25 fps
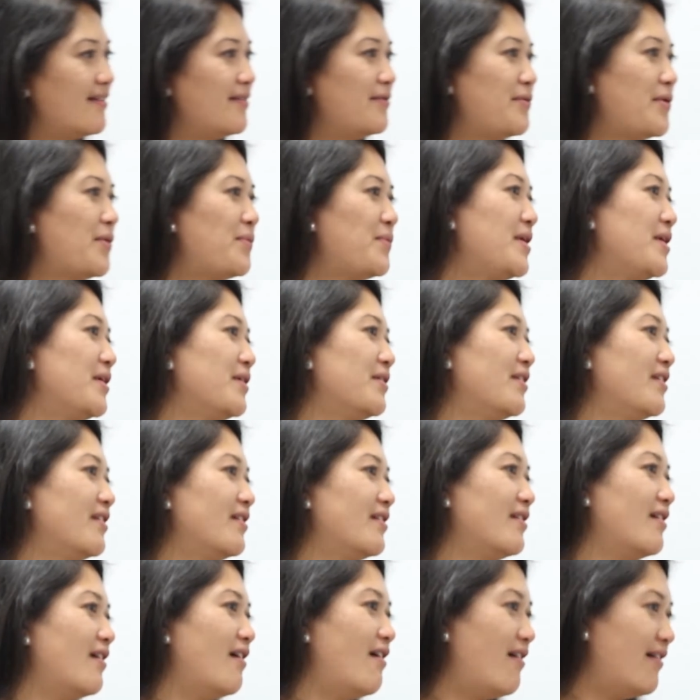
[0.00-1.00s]
when we
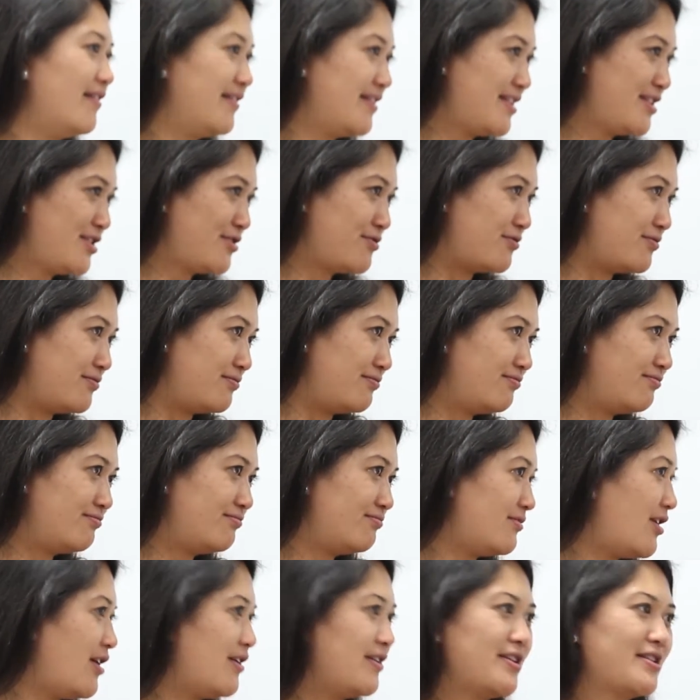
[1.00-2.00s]
were on this
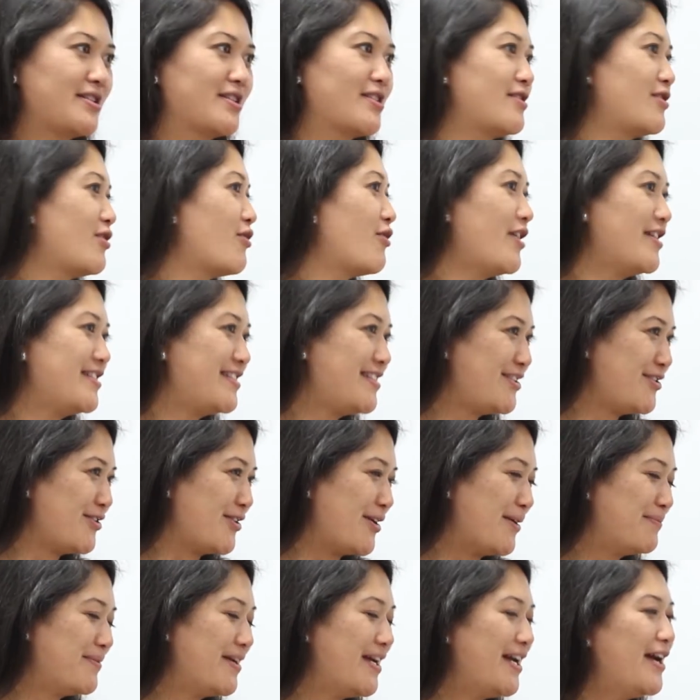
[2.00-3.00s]
crazy
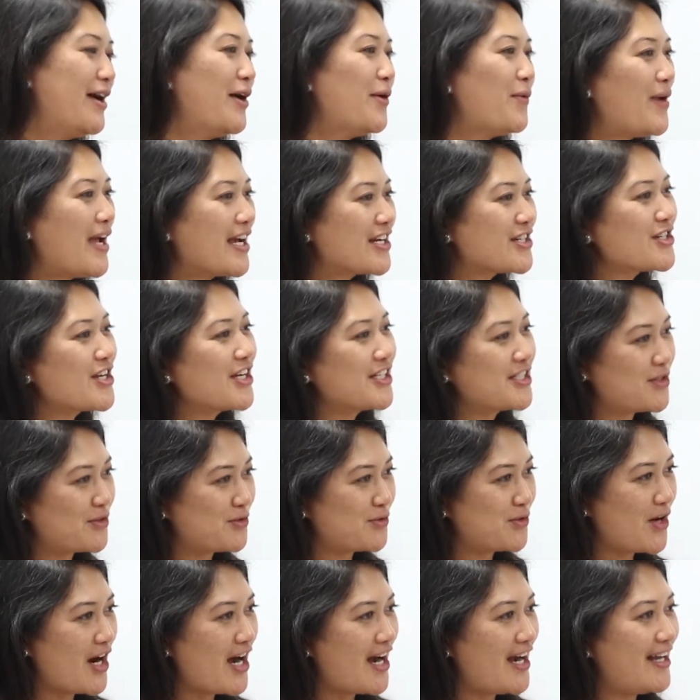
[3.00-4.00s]
trip, we actually got to
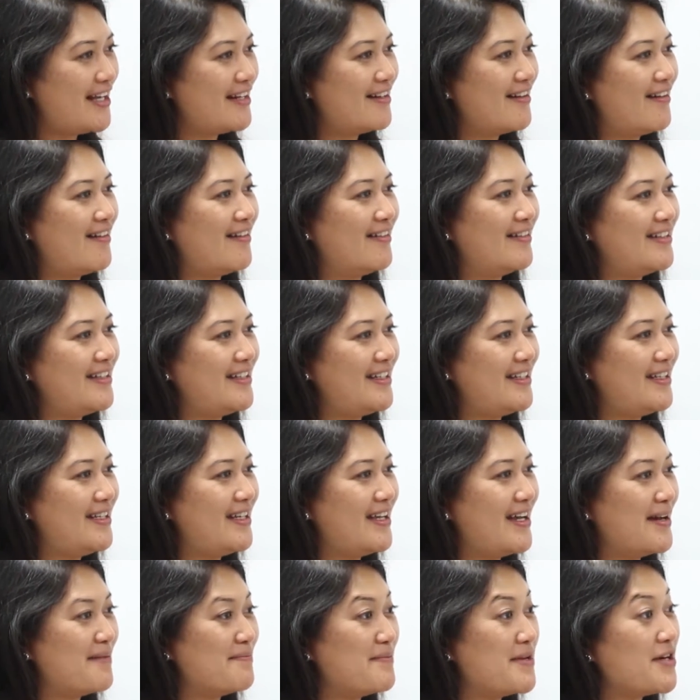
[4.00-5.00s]
ride on
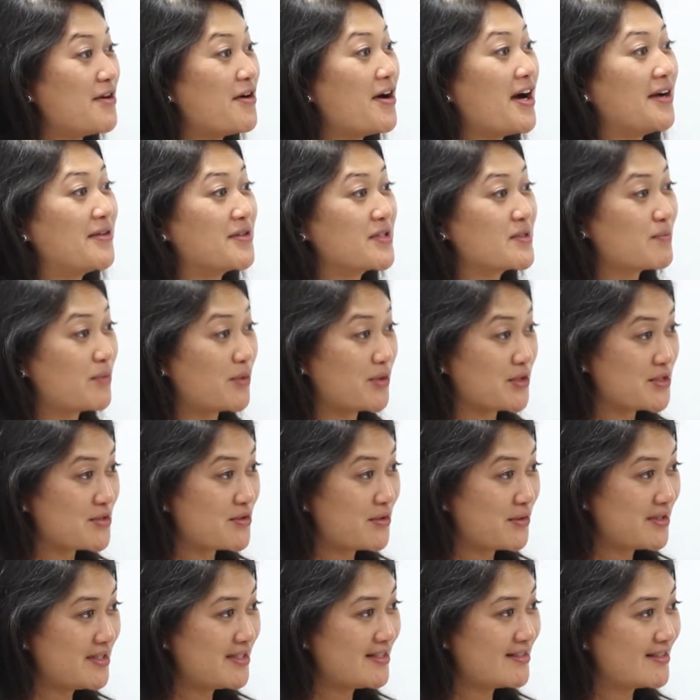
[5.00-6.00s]
the Mid-Ohio Sports
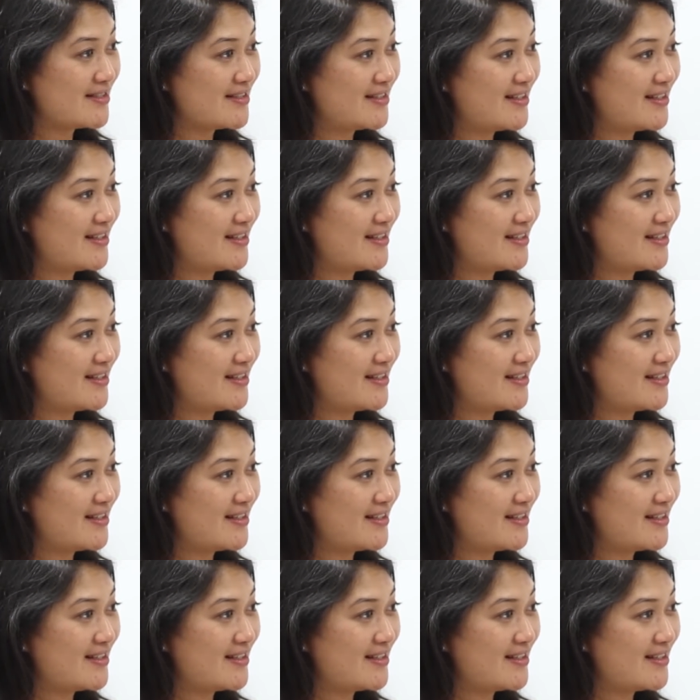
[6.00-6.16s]
Course.